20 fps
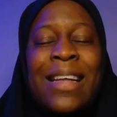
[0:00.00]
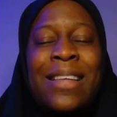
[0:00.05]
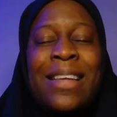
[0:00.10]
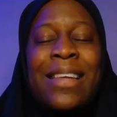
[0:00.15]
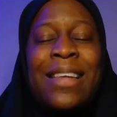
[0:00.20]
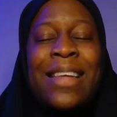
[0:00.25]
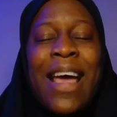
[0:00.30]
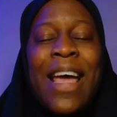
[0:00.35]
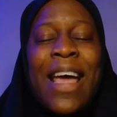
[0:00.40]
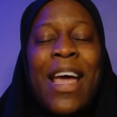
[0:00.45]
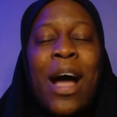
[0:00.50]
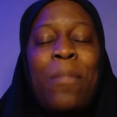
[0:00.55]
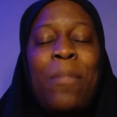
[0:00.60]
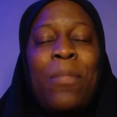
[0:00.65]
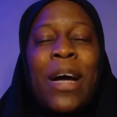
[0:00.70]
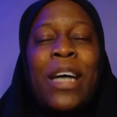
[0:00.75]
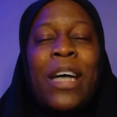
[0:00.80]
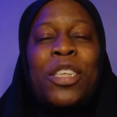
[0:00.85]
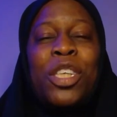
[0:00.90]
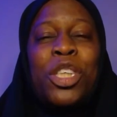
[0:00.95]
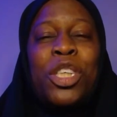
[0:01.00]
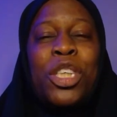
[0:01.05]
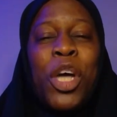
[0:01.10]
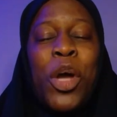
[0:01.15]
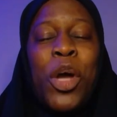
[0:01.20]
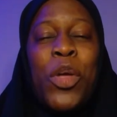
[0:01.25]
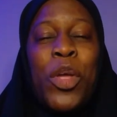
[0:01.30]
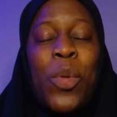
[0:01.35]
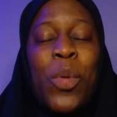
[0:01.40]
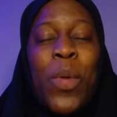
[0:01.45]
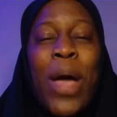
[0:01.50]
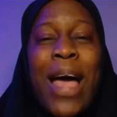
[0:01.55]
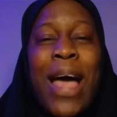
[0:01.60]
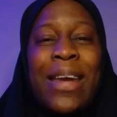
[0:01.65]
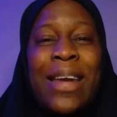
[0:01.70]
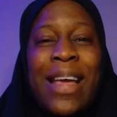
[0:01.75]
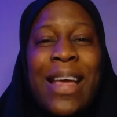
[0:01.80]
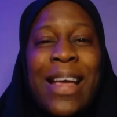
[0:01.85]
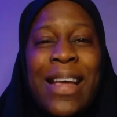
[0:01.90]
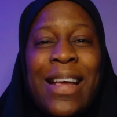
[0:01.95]
Today, I'm going to show you
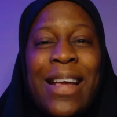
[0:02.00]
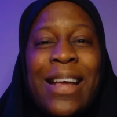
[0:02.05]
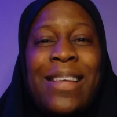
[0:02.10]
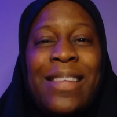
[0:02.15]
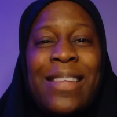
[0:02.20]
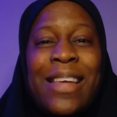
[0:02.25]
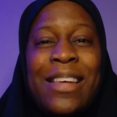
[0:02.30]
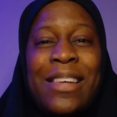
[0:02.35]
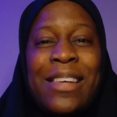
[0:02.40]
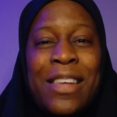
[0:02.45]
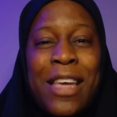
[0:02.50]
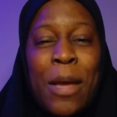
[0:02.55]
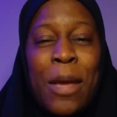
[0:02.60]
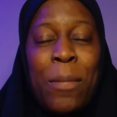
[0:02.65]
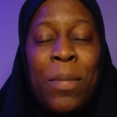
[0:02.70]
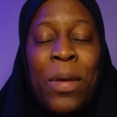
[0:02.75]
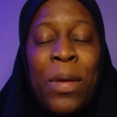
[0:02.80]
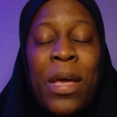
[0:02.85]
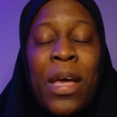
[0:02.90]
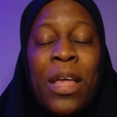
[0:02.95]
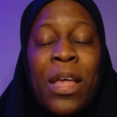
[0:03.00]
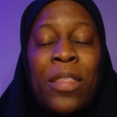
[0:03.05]
an easy tip